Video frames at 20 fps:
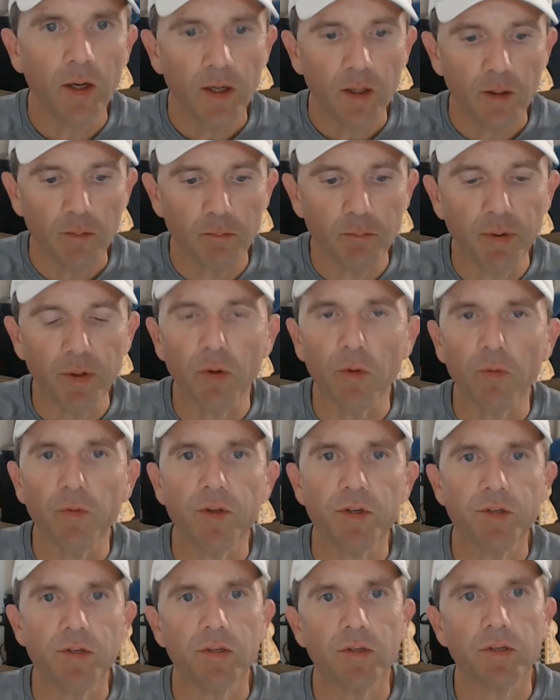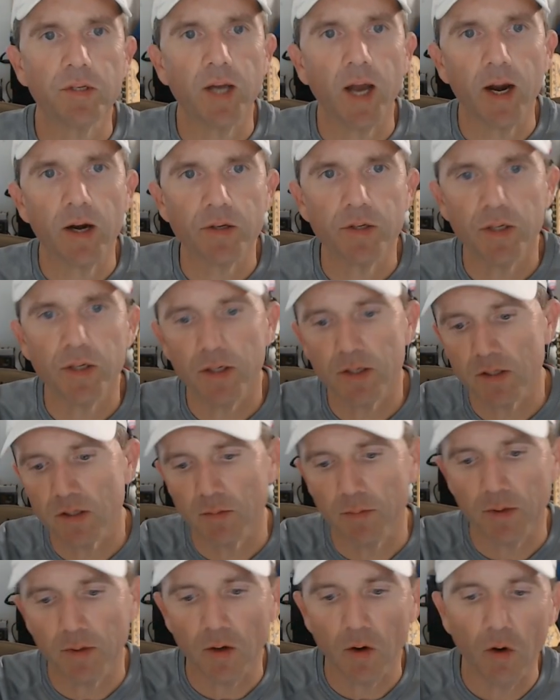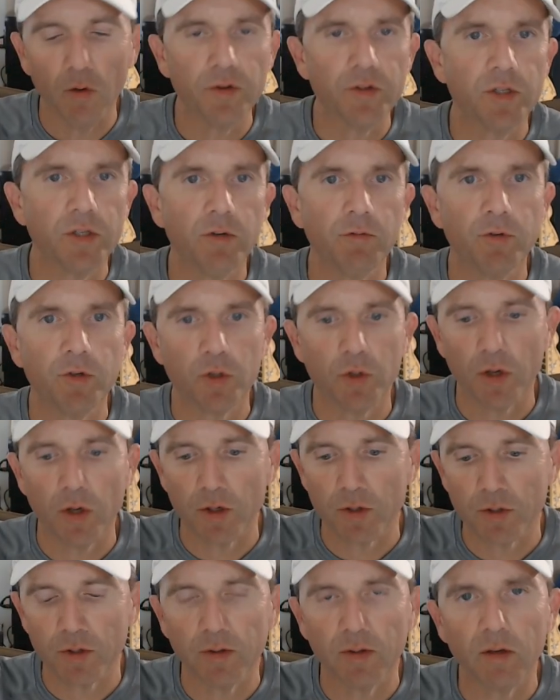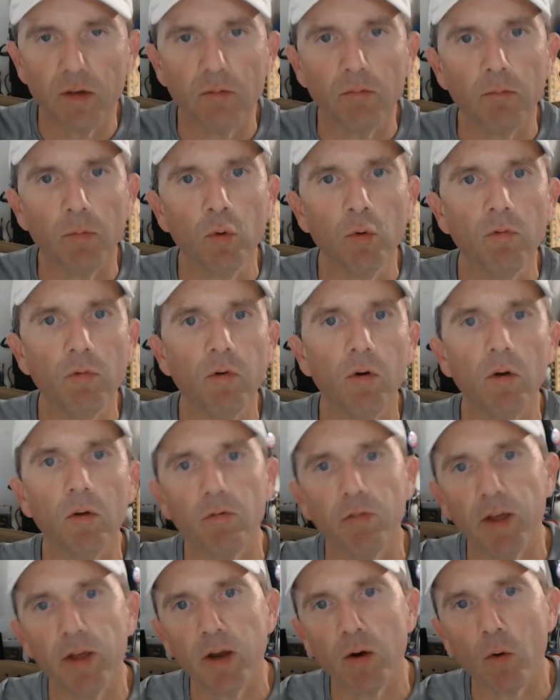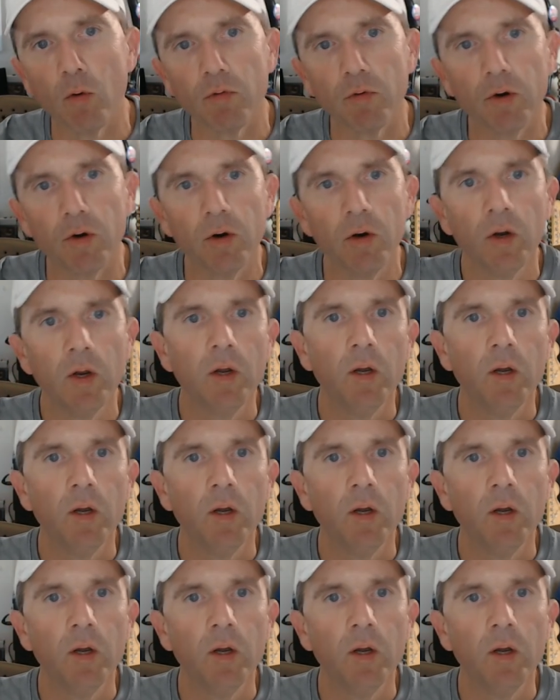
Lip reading: build this entire system and all this infrastructure and then move all of that over